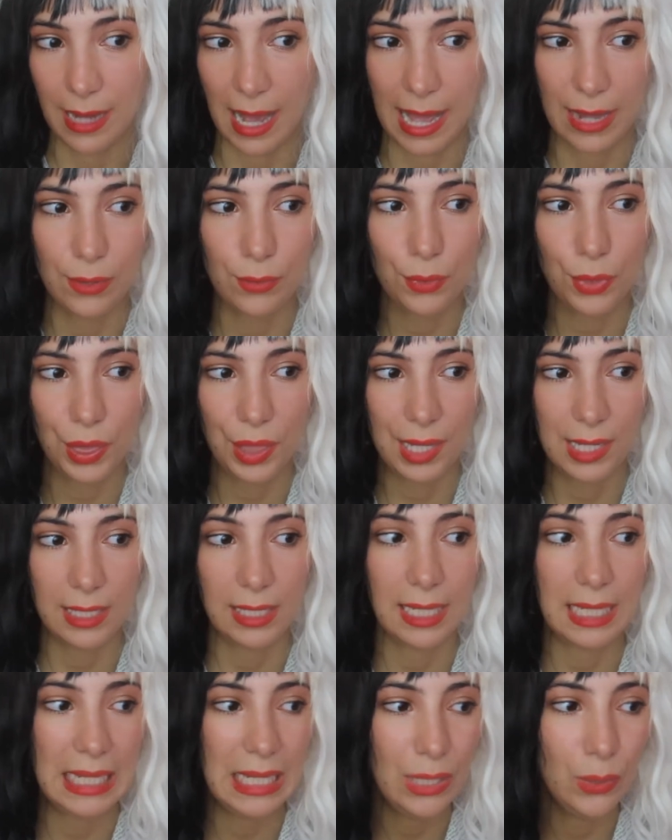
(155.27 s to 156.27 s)
I don't think
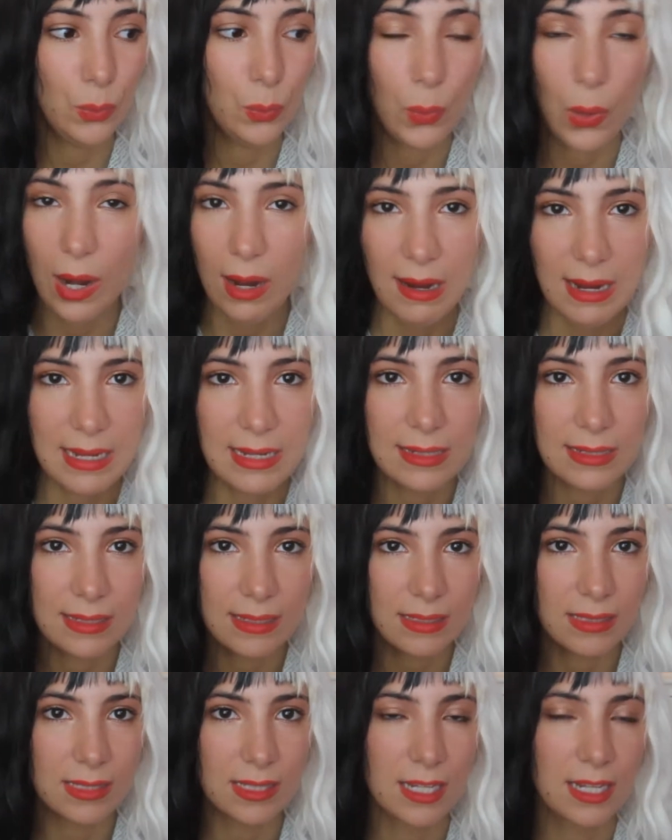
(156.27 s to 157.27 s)
he
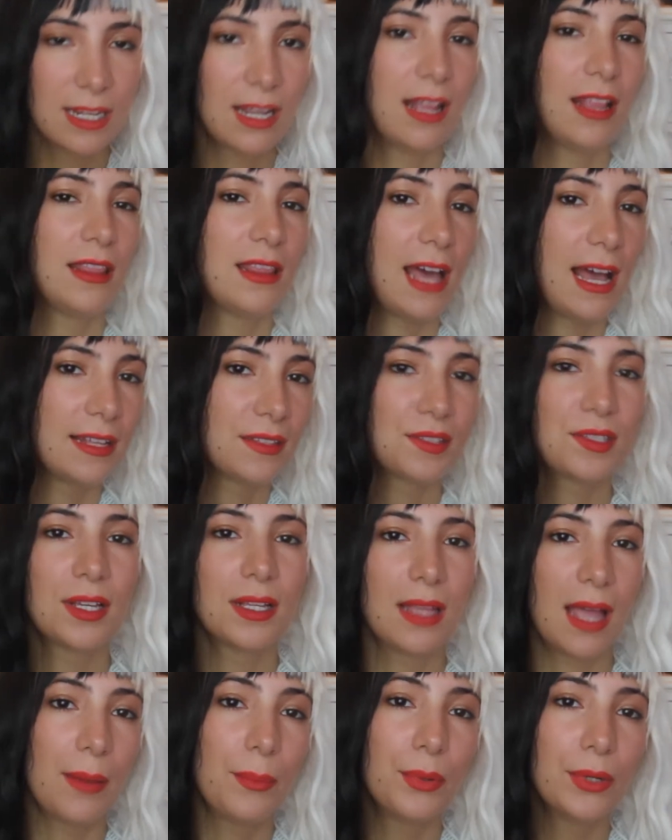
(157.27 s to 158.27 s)
wants that
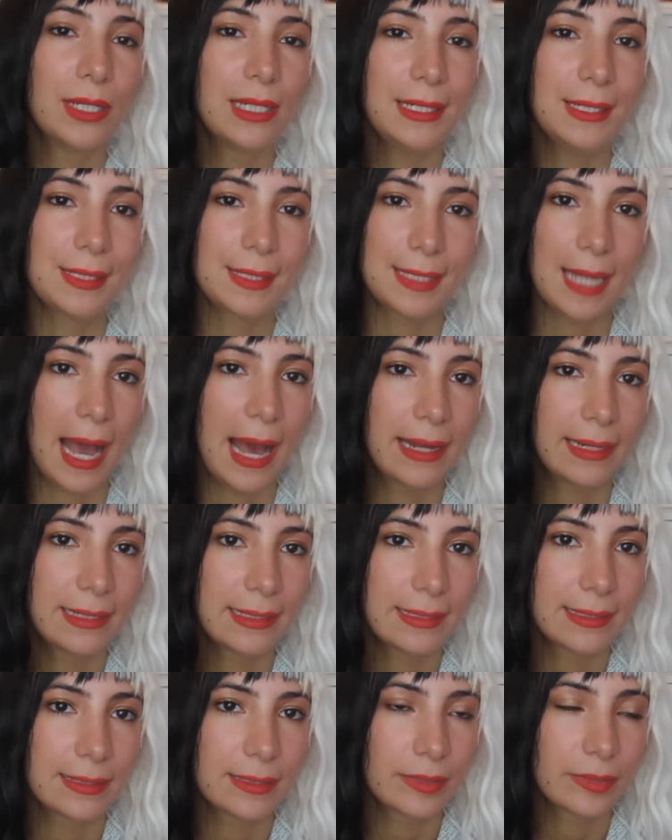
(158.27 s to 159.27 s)
celebrity
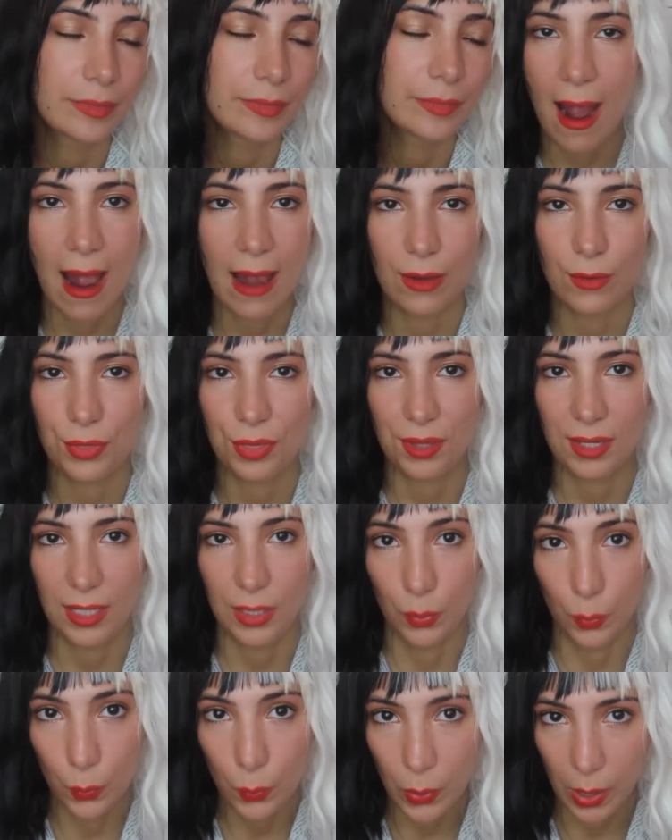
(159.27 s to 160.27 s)
status. I don't think
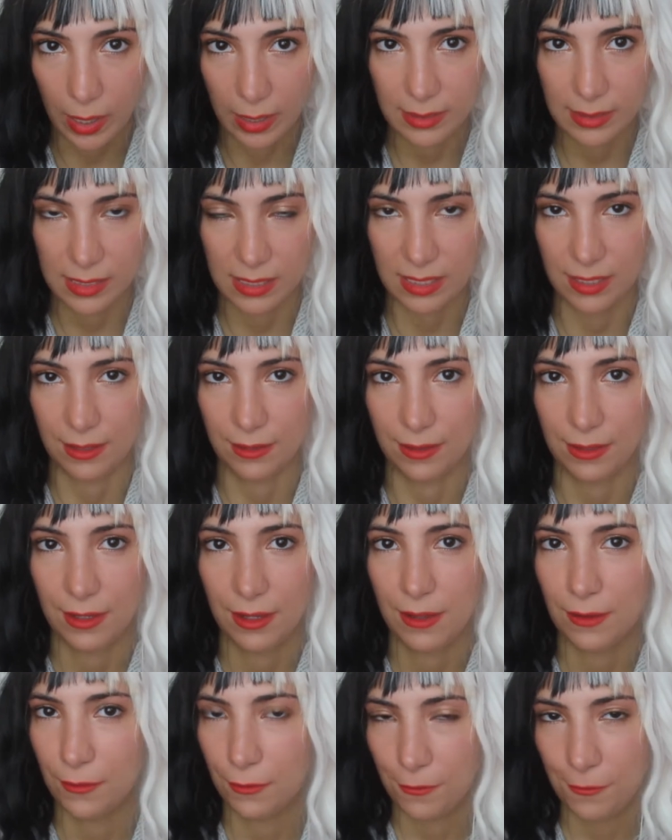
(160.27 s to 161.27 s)
he wants the
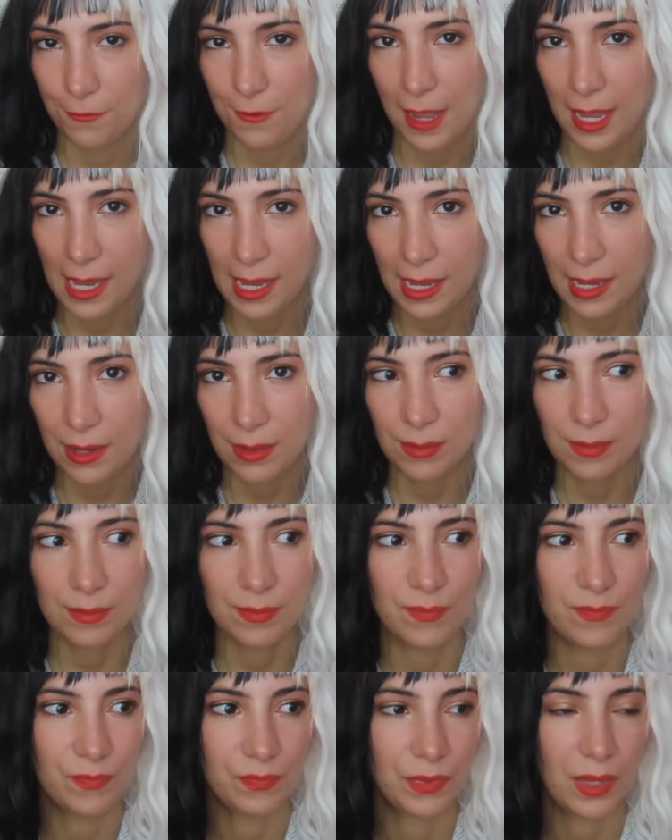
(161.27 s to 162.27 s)

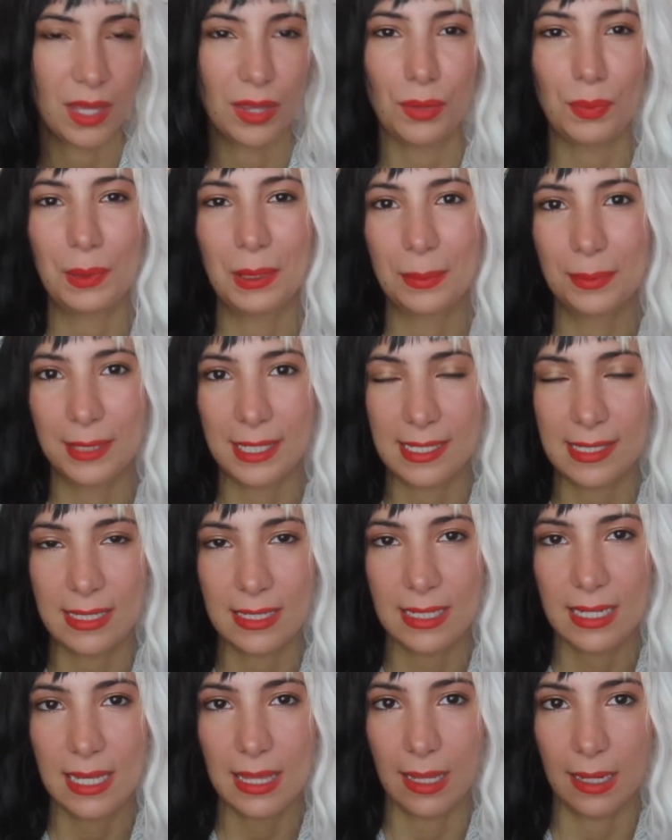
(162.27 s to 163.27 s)
fame, the
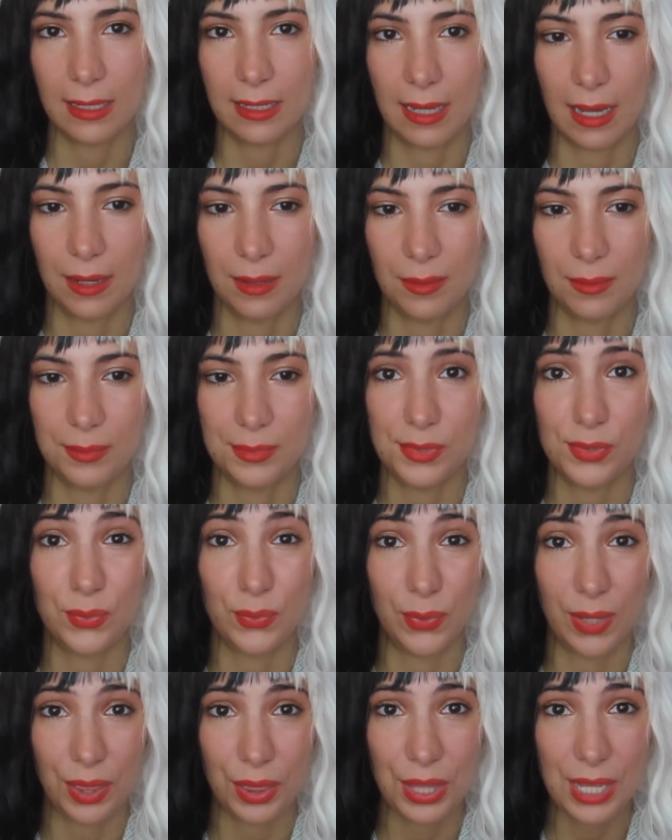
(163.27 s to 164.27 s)
publicity that comes
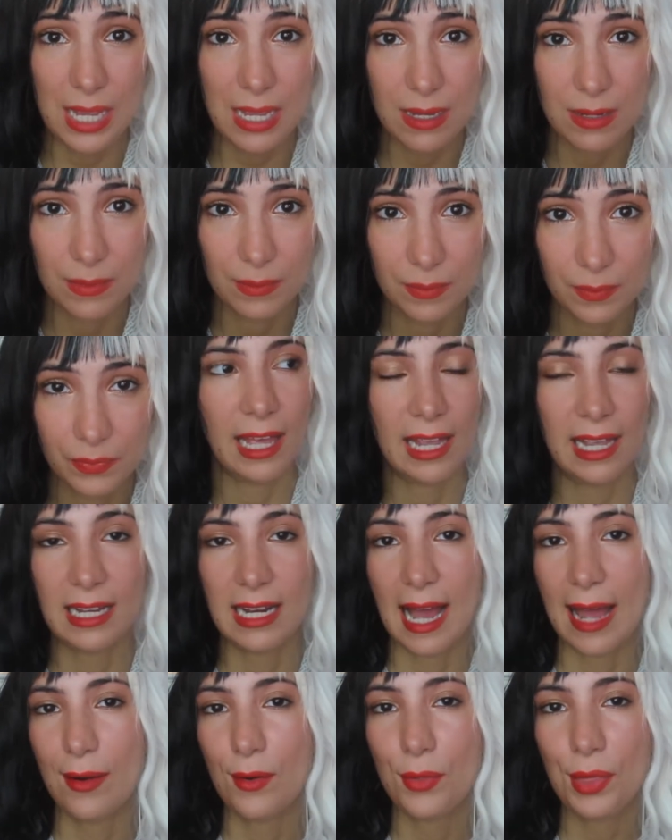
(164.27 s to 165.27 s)
with it. And
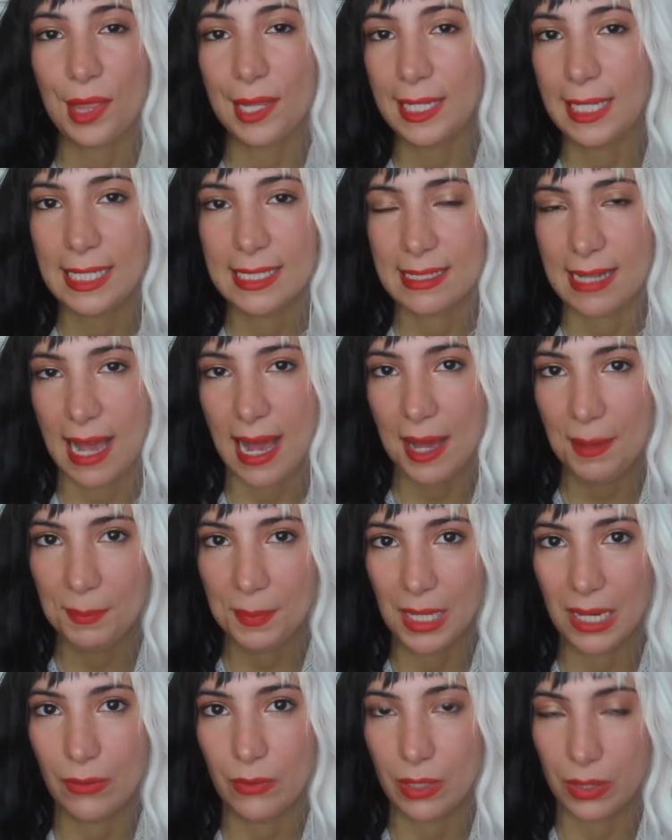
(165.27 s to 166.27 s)
I don't think he's
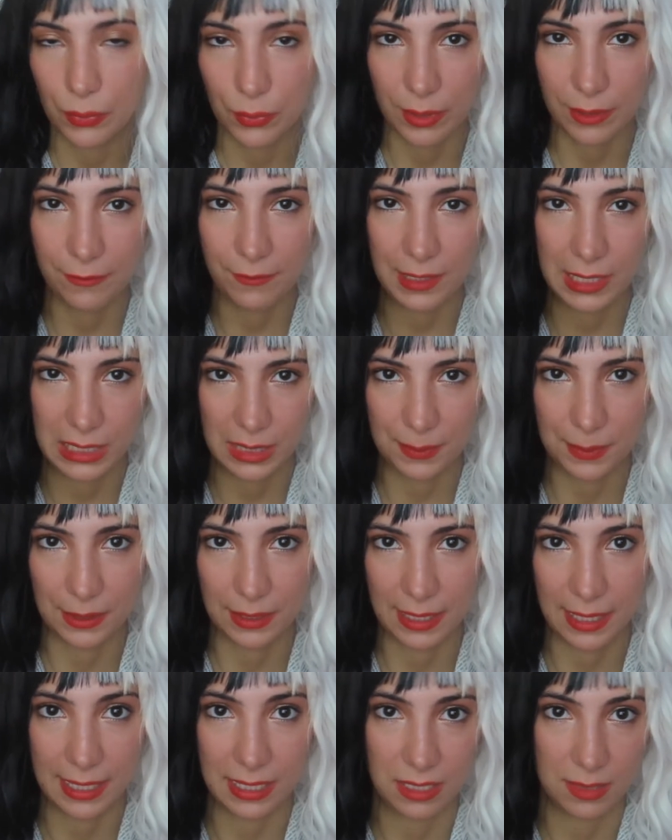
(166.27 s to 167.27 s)
happy with what
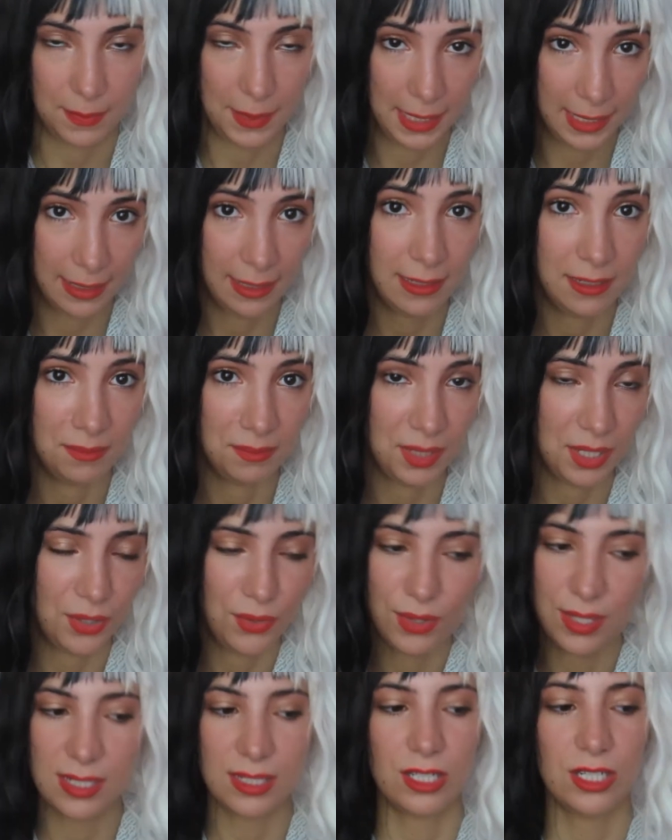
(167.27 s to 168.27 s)
Facebook has become.
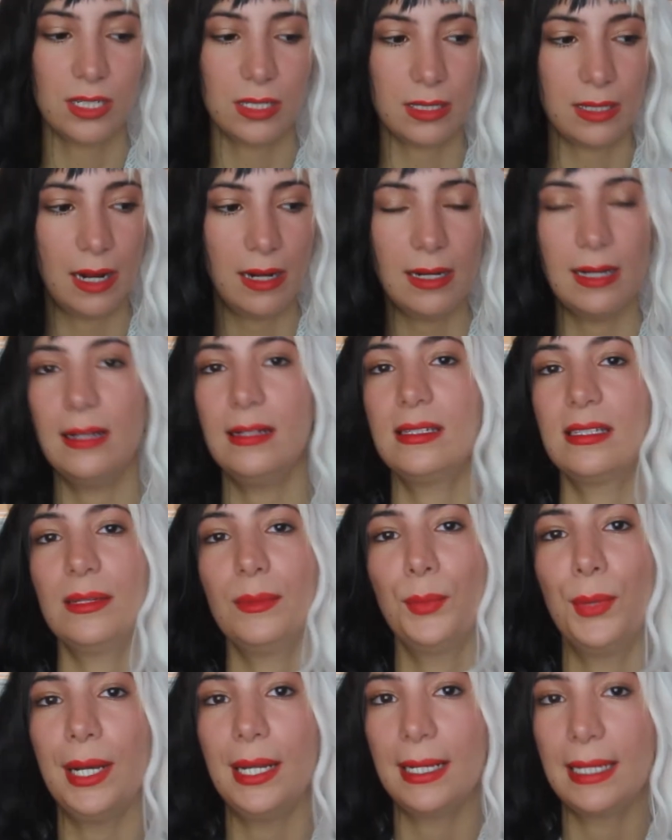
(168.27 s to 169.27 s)
This just started as
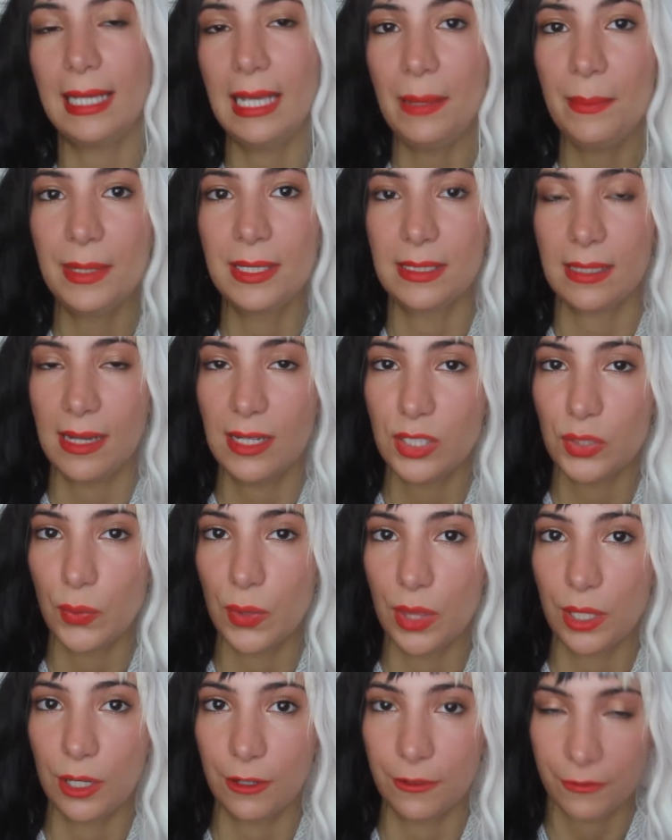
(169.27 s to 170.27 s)
some way to keep in touch
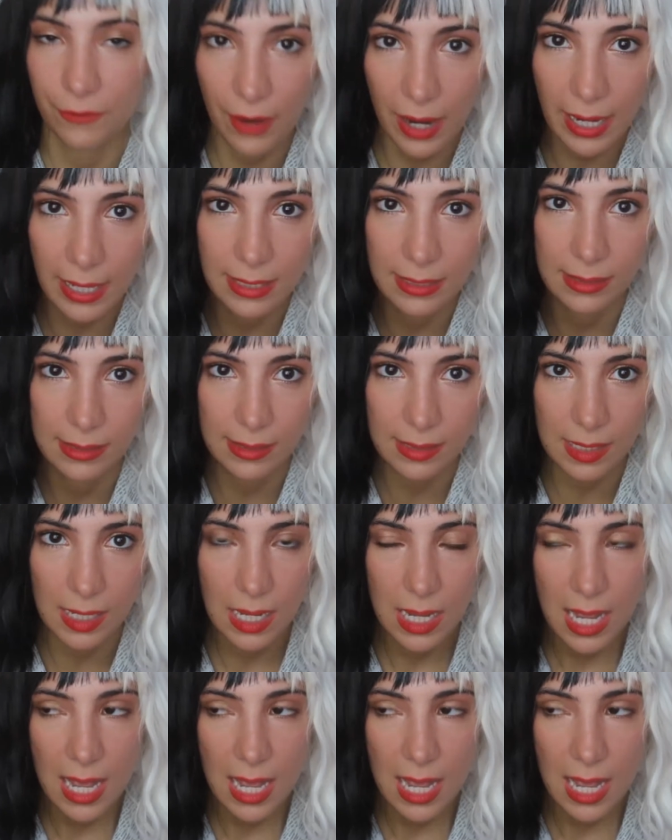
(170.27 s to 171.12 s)
with your friends.